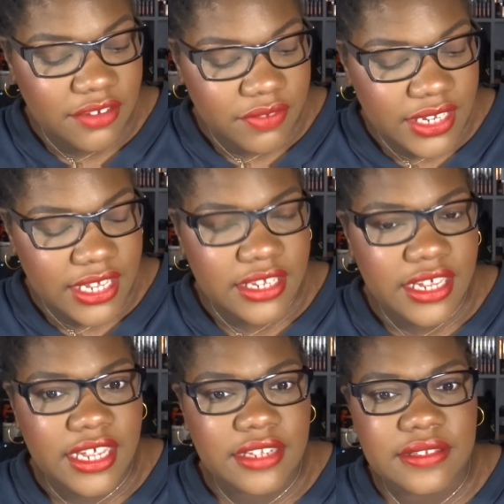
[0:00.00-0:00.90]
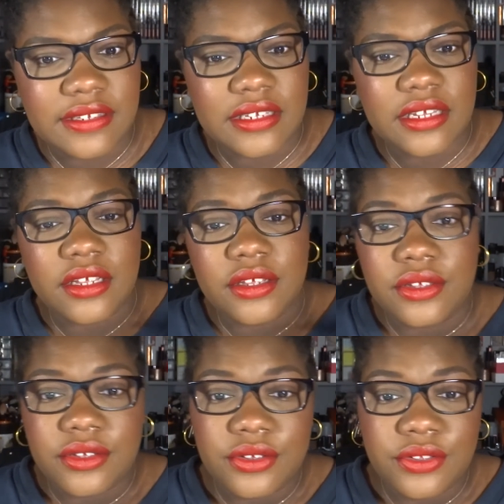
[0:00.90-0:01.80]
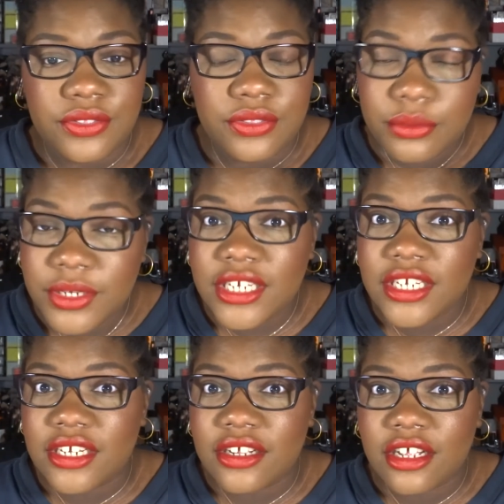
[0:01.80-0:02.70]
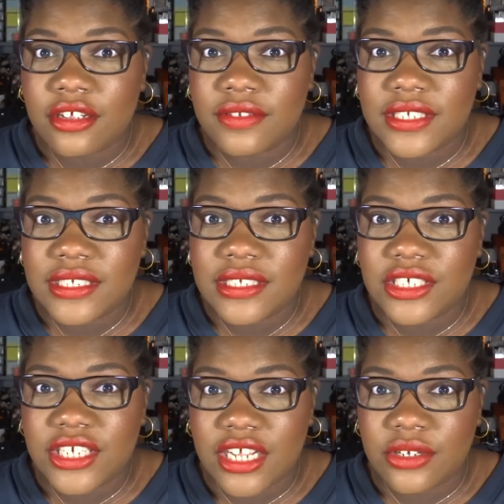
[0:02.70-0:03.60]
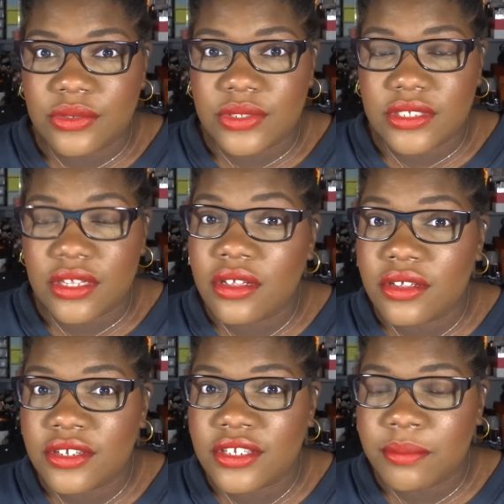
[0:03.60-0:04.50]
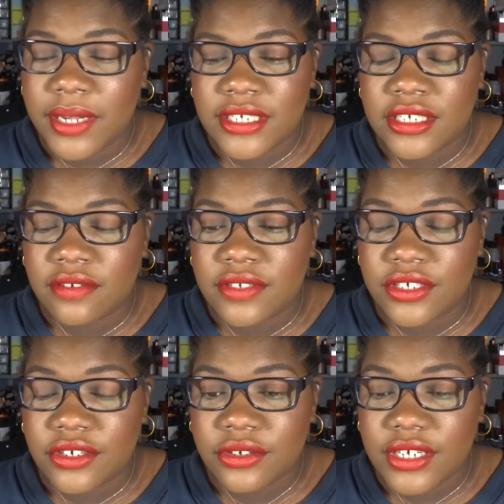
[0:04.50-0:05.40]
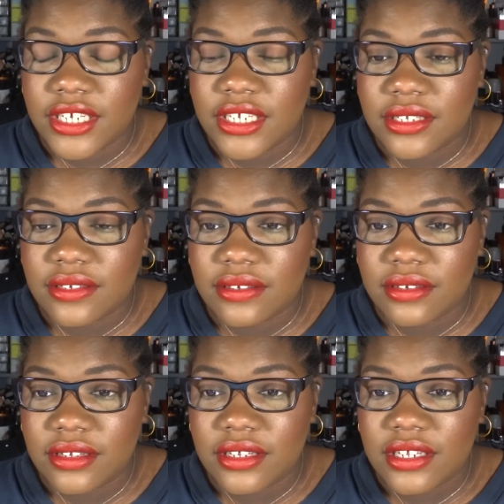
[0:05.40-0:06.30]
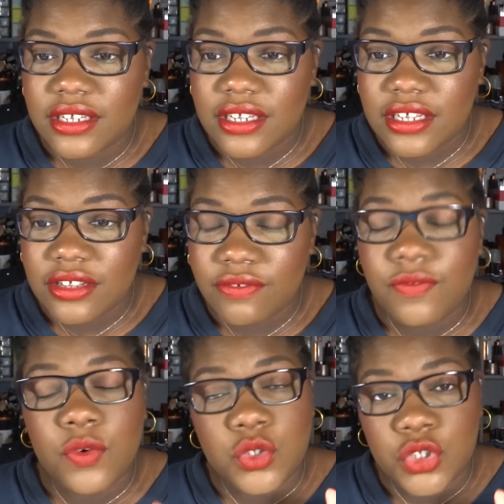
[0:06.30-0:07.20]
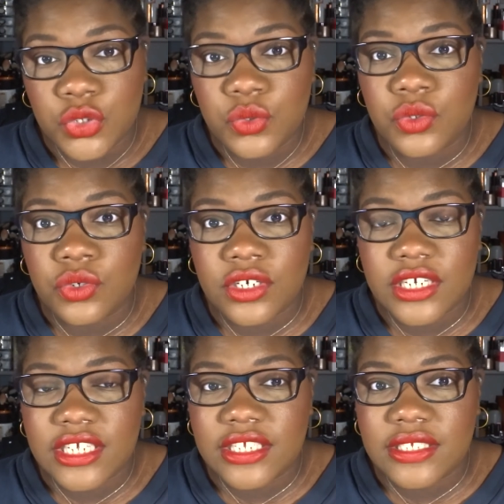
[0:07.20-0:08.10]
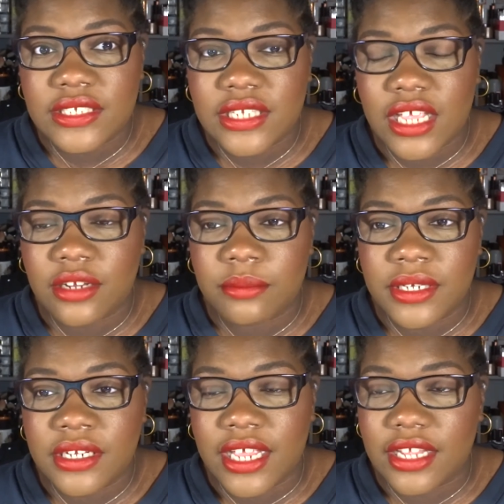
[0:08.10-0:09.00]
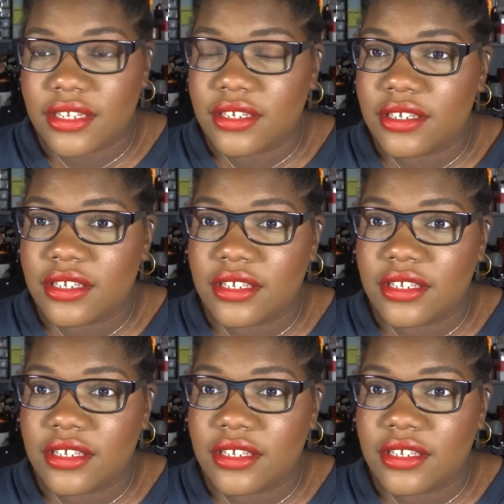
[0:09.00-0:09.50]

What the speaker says: can get 3 of these shadows done by the end of the year, it for sure is gonna be like,